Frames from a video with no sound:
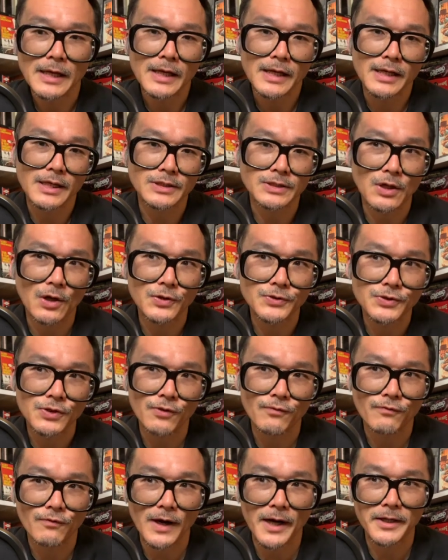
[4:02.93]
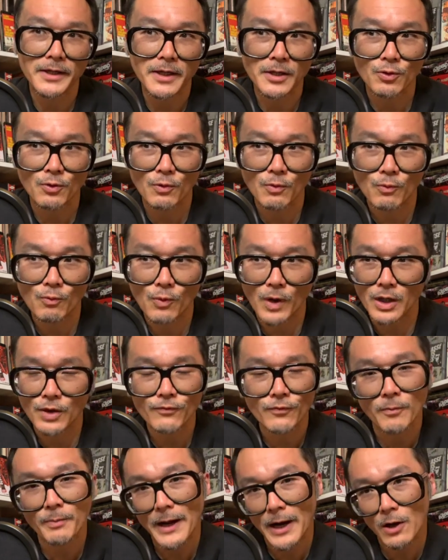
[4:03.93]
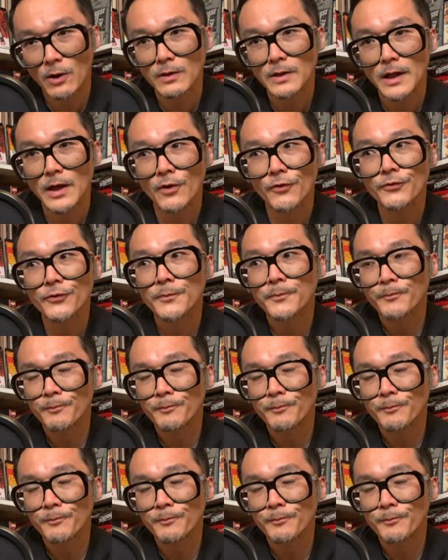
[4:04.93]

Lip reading: is also finding wonderful parallels